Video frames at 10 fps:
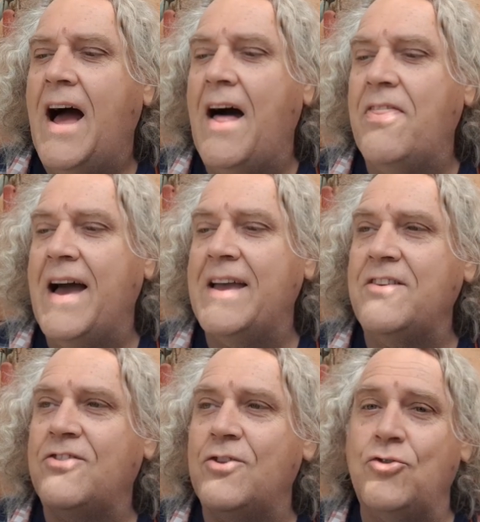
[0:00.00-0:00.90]
And that
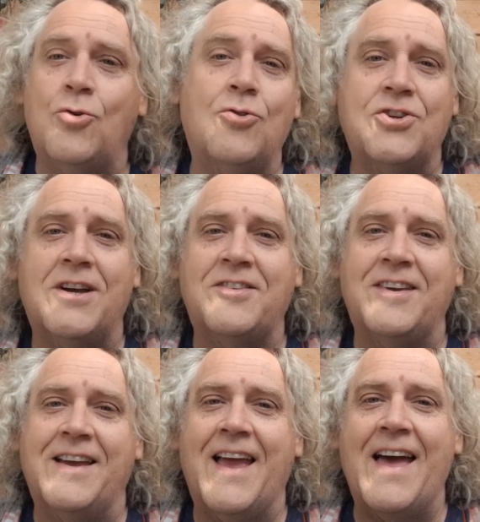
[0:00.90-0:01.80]
is the door
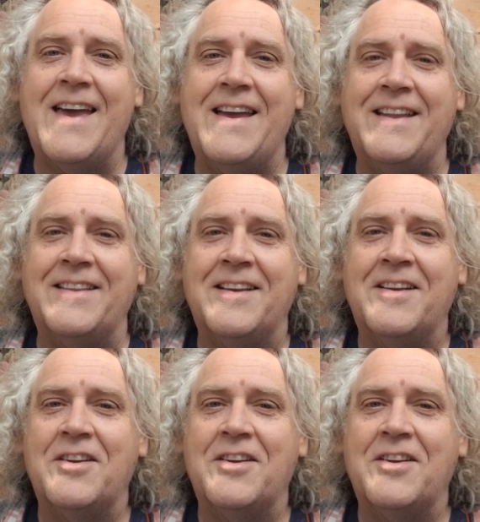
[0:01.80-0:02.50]
shutting again.